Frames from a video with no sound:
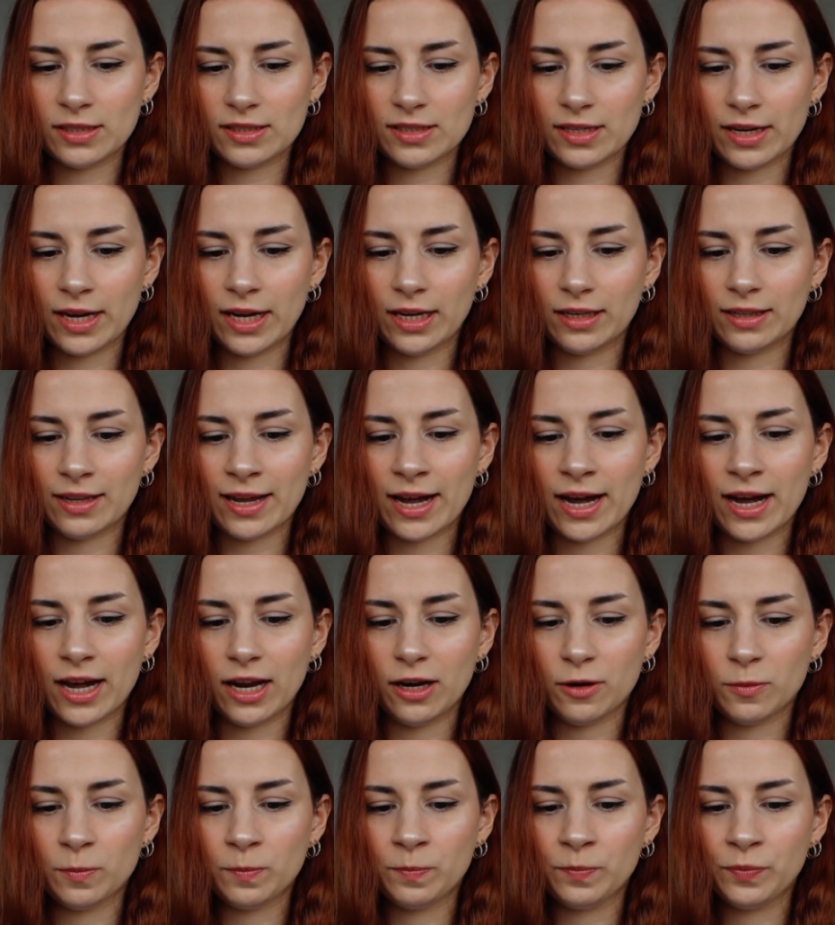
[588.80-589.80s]
like
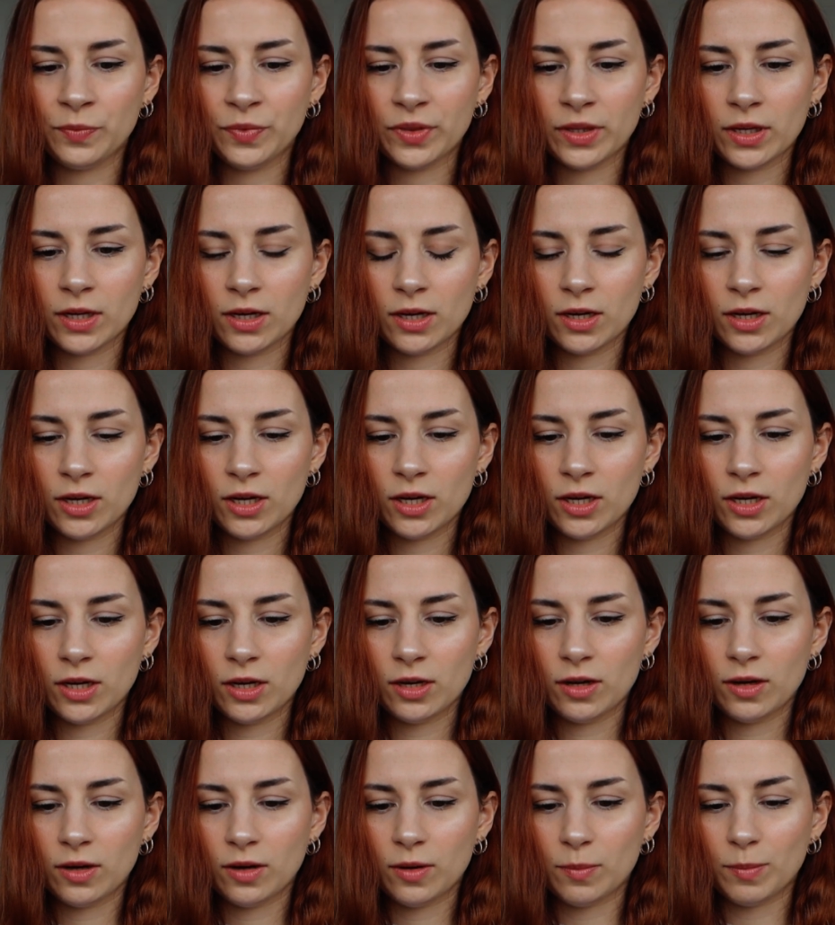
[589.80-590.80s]
that
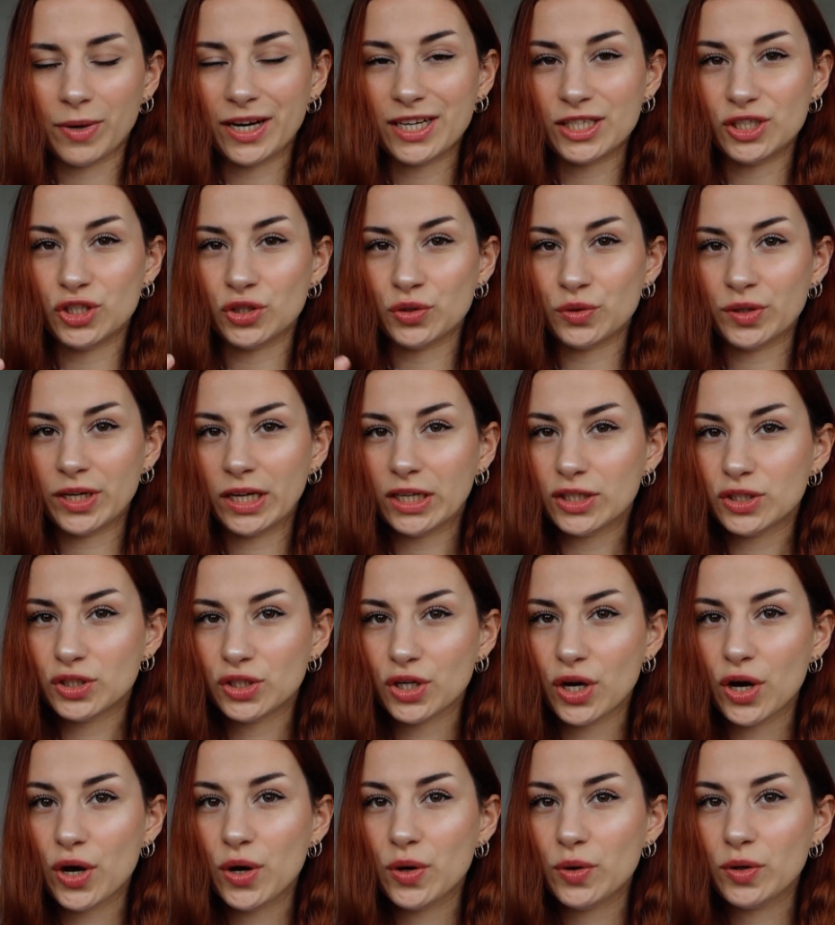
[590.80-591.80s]
by doing
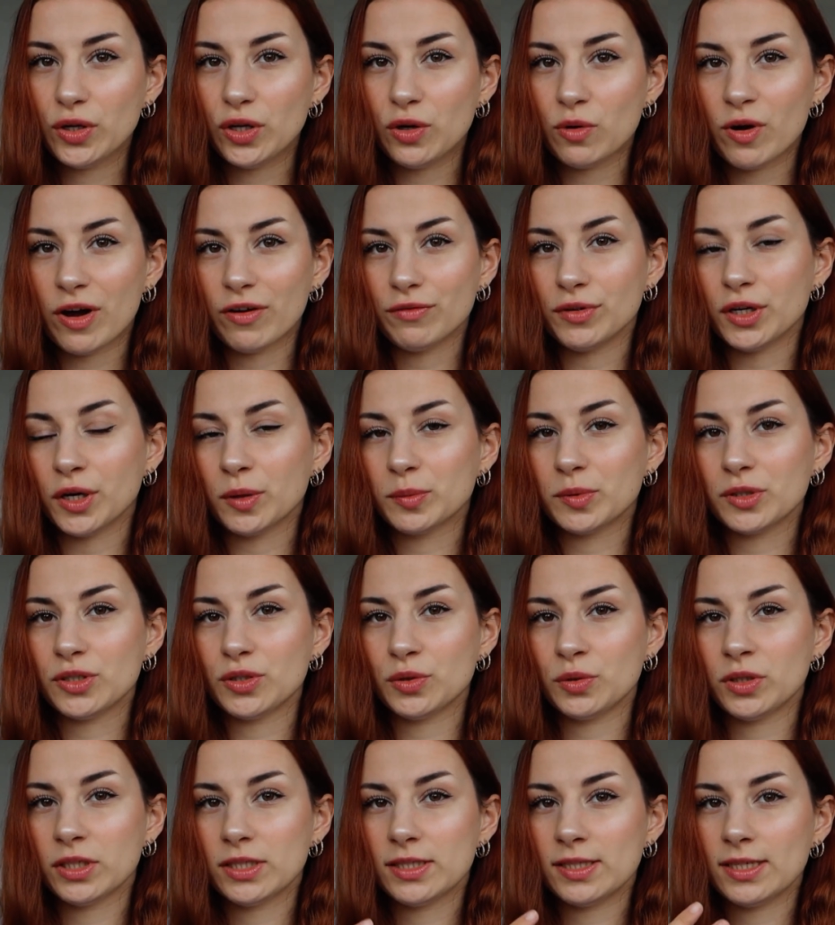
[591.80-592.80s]
so, you have the
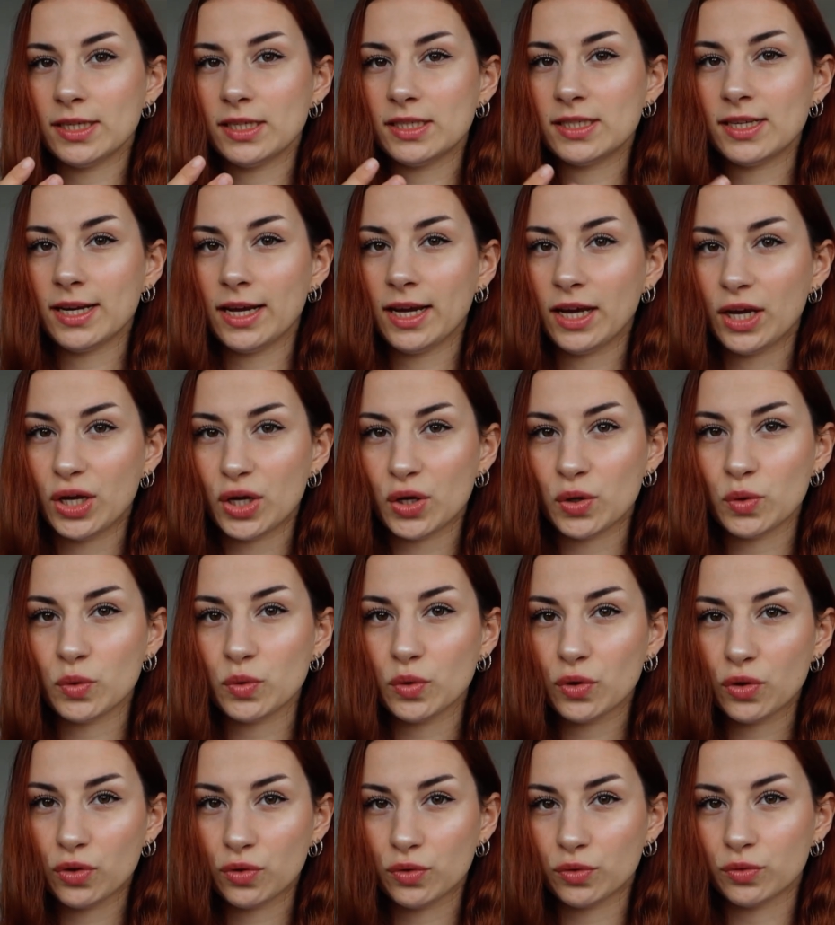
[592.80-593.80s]
opportunity to
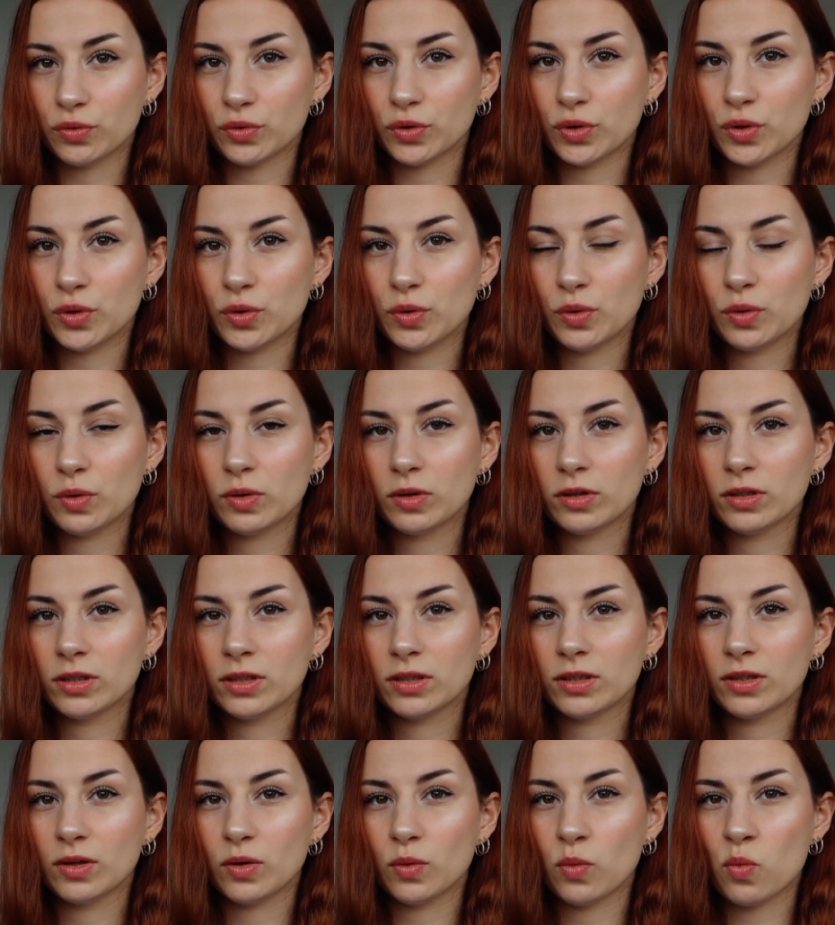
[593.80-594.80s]
heal through
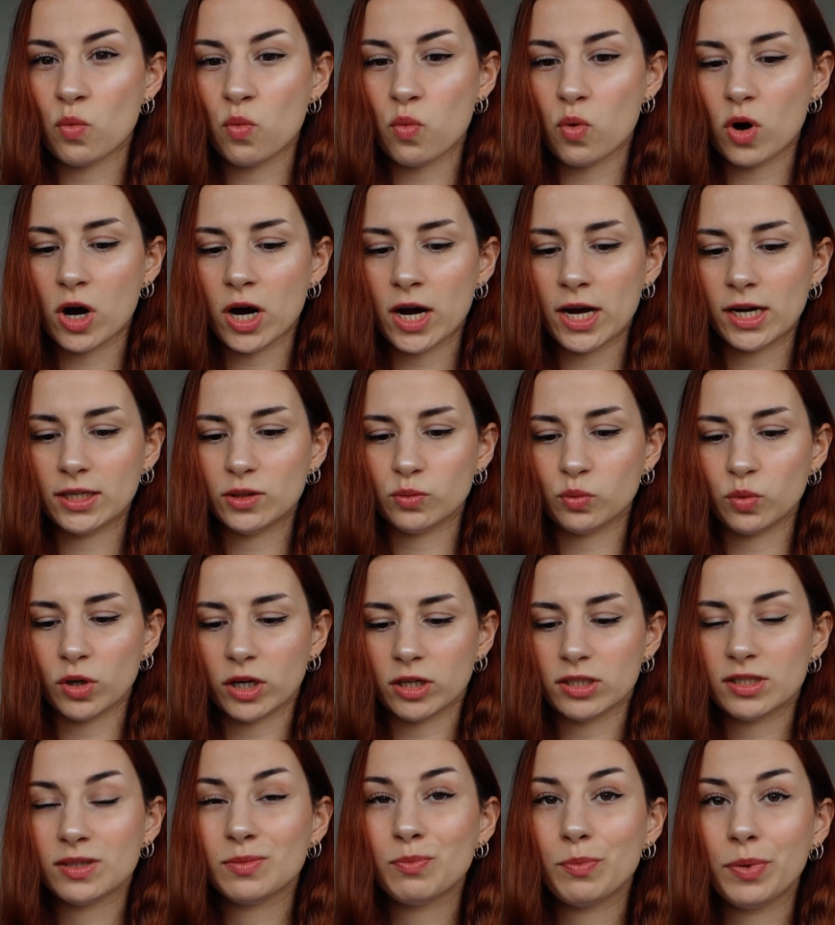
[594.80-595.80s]
what
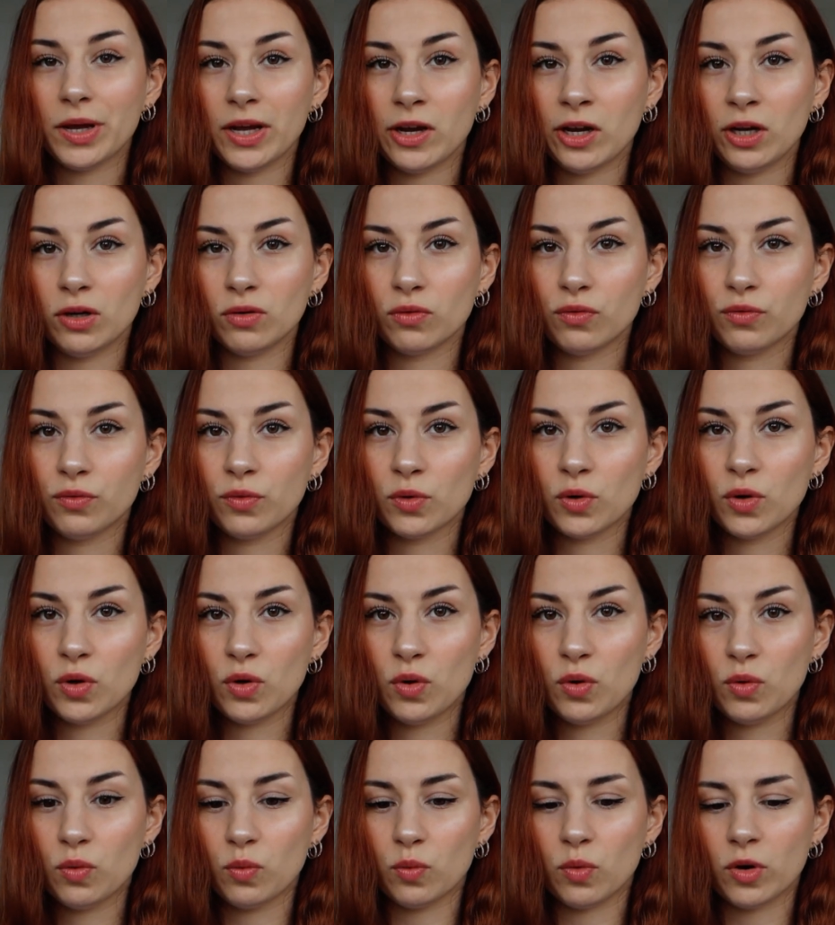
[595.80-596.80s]
was
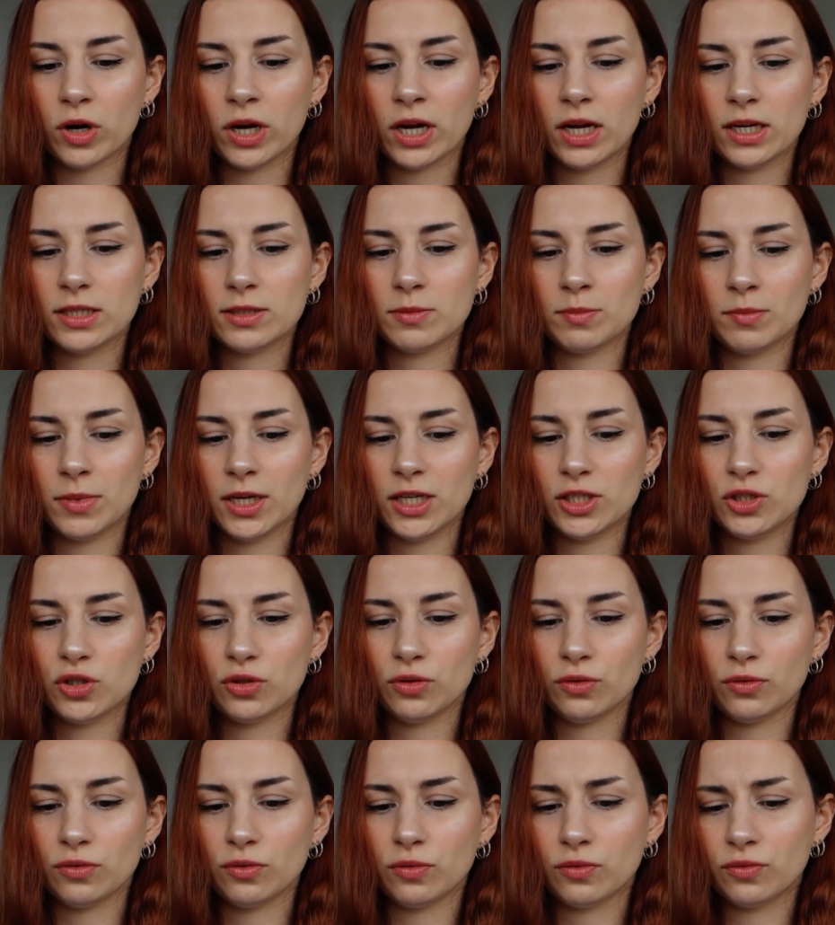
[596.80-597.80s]
painful, what
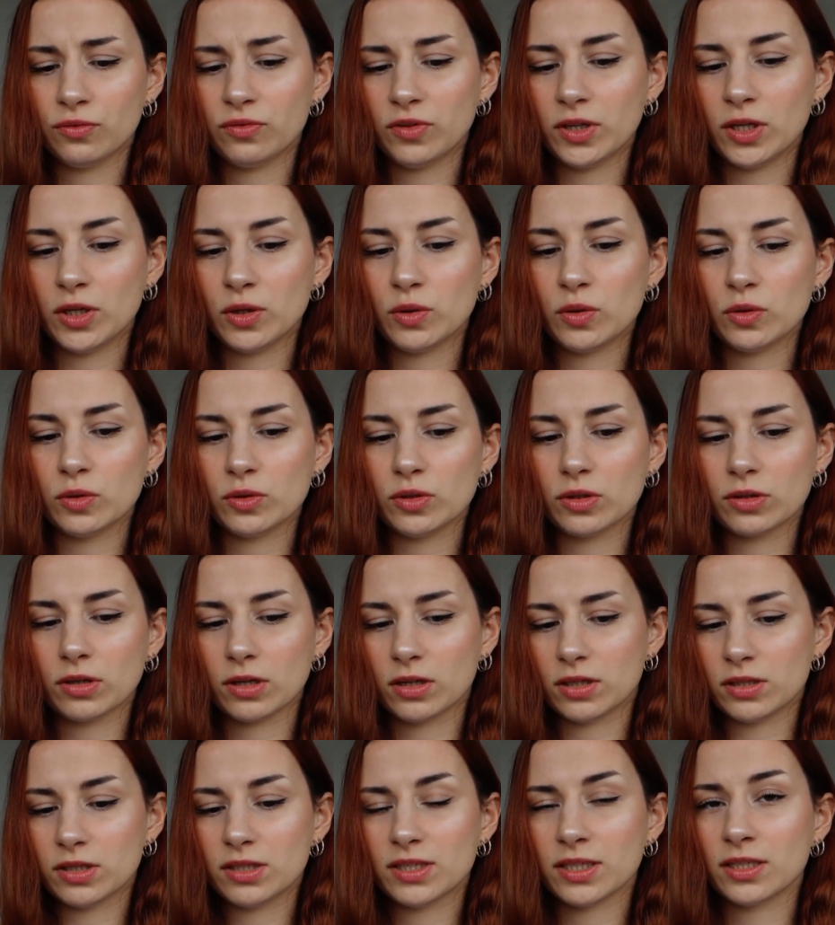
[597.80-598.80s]
made you feel
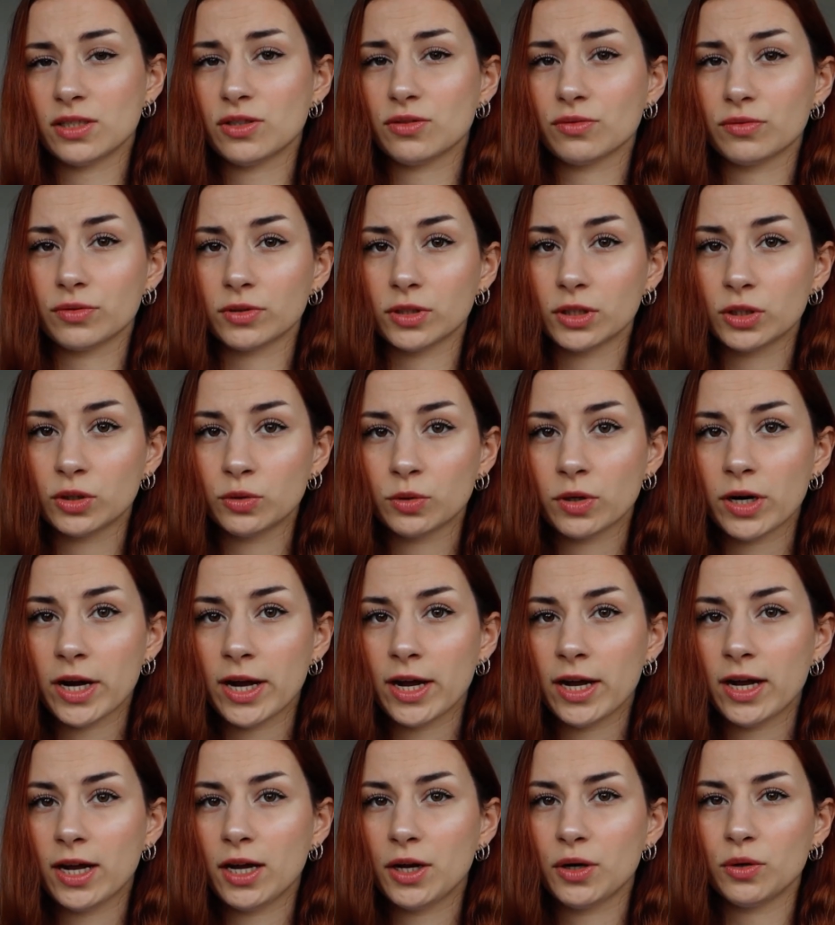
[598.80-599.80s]
a sense of
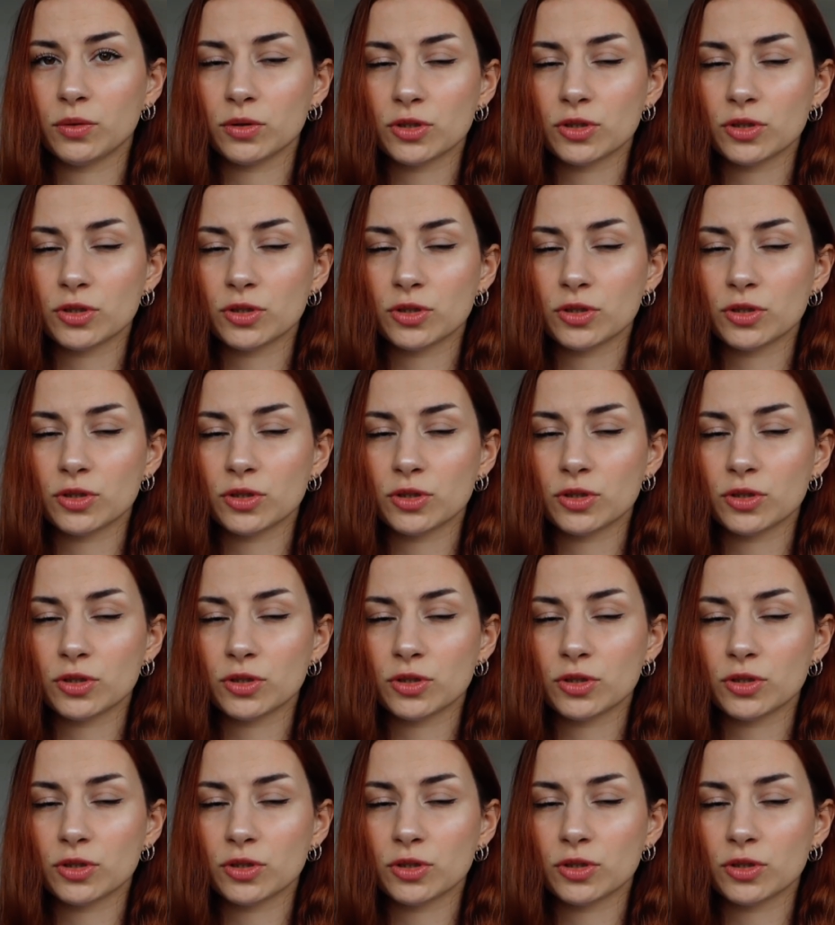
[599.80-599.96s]
regret